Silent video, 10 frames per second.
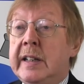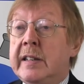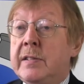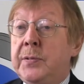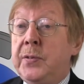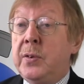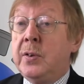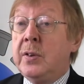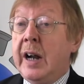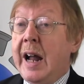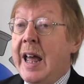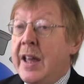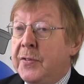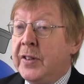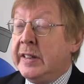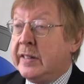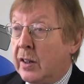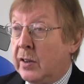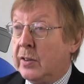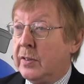that for every
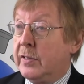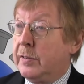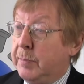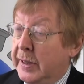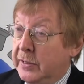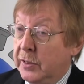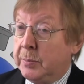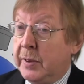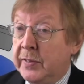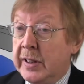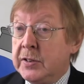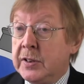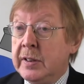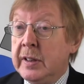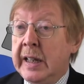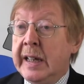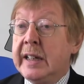dollar spent on prevention,